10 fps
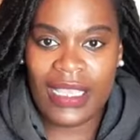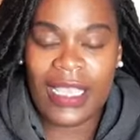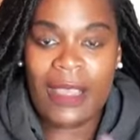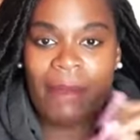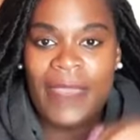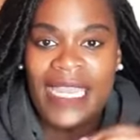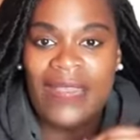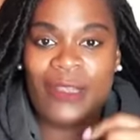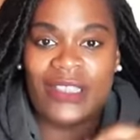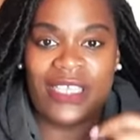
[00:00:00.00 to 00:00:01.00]

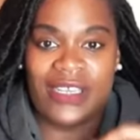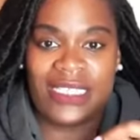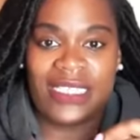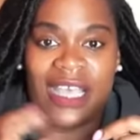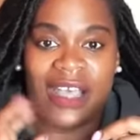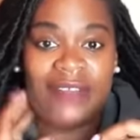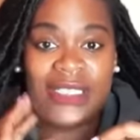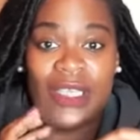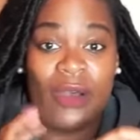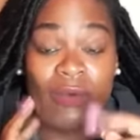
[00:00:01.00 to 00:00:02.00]
Competing with yourself.
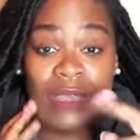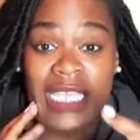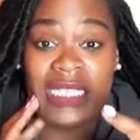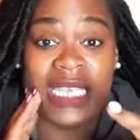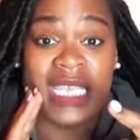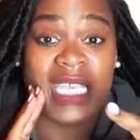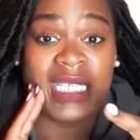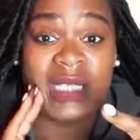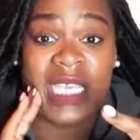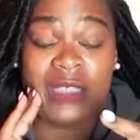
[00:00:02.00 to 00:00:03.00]
So
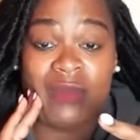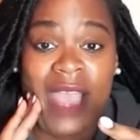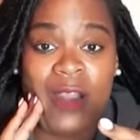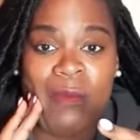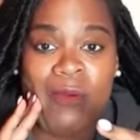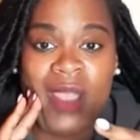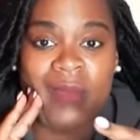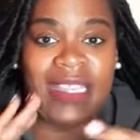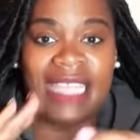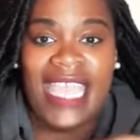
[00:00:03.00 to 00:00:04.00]
he's right on
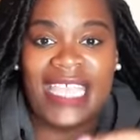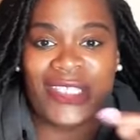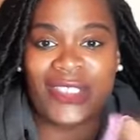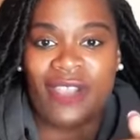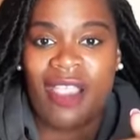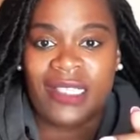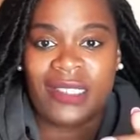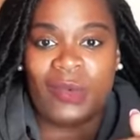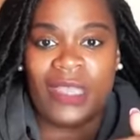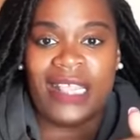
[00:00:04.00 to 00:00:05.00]
point with that. It
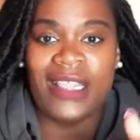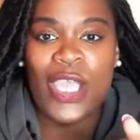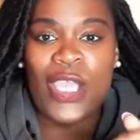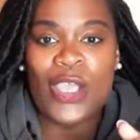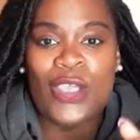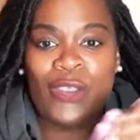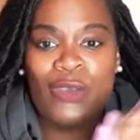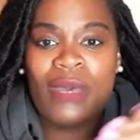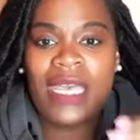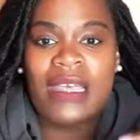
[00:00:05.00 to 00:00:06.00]
starts with
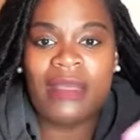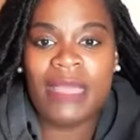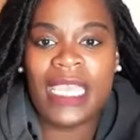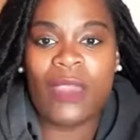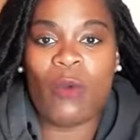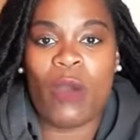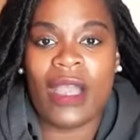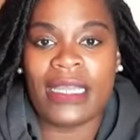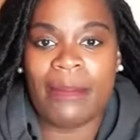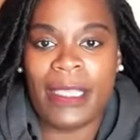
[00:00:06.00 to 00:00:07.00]
you come in
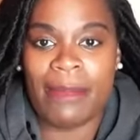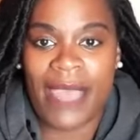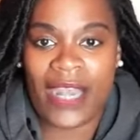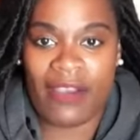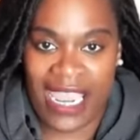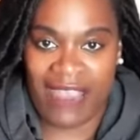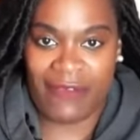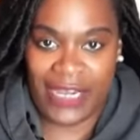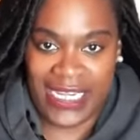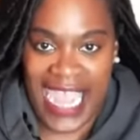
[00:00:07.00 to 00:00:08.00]
wanting to be better
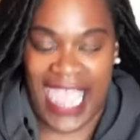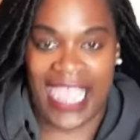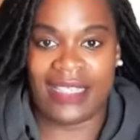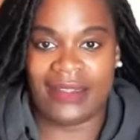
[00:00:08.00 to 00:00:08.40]
every day.